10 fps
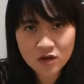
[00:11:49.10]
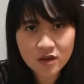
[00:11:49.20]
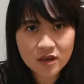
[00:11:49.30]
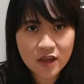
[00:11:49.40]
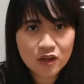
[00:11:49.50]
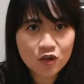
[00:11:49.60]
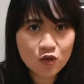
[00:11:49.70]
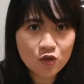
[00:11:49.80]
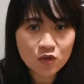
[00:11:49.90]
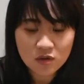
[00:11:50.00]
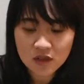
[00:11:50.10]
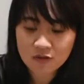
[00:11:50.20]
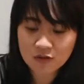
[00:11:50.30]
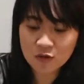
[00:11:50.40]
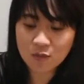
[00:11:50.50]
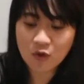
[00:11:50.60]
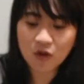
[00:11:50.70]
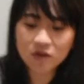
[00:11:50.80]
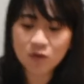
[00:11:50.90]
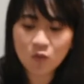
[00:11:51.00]
can you, if you
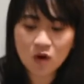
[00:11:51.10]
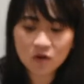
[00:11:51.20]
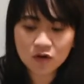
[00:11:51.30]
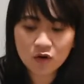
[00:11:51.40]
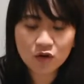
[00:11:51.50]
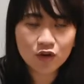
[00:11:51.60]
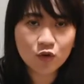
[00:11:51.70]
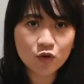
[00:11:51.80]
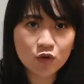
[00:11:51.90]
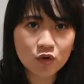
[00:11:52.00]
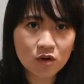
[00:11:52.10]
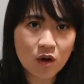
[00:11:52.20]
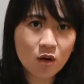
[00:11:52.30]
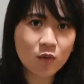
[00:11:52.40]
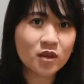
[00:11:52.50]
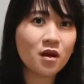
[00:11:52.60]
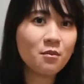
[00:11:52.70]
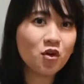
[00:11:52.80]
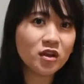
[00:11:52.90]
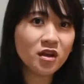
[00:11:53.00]
boil the water or you cook with
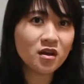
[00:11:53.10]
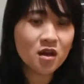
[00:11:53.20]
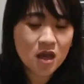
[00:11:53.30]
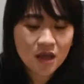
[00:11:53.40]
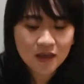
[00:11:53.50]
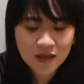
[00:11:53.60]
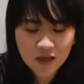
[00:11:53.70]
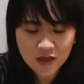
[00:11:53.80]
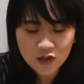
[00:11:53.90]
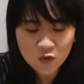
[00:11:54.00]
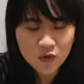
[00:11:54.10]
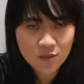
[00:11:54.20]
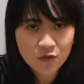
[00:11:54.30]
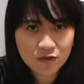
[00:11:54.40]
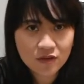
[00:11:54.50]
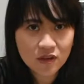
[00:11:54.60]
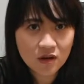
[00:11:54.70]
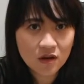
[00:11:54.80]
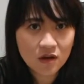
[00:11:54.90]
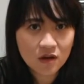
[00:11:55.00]
ammonia, can you remove the
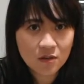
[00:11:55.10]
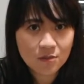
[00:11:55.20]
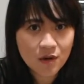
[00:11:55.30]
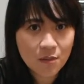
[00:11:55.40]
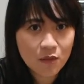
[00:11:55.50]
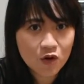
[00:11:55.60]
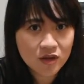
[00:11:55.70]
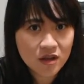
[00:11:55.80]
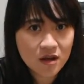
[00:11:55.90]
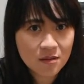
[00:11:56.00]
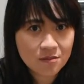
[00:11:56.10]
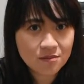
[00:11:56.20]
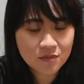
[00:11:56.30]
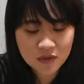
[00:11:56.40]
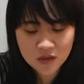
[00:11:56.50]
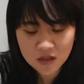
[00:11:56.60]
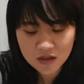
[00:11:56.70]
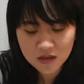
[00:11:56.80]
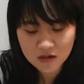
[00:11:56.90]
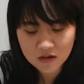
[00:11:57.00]
ammonia in
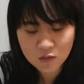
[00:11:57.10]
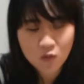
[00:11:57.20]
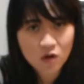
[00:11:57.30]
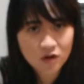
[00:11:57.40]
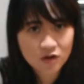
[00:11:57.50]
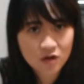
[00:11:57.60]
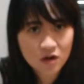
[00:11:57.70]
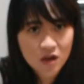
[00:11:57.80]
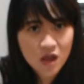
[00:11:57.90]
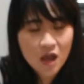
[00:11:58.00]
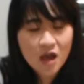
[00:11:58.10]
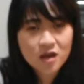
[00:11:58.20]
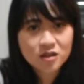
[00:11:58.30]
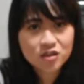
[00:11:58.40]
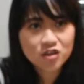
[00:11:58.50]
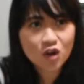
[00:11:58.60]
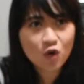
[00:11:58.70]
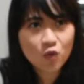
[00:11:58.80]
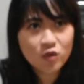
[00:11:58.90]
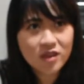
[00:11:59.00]
the water?
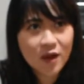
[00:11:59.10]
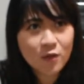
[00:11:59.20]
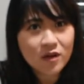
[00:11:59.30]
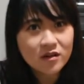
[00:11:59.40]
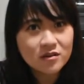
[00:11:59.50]
So they will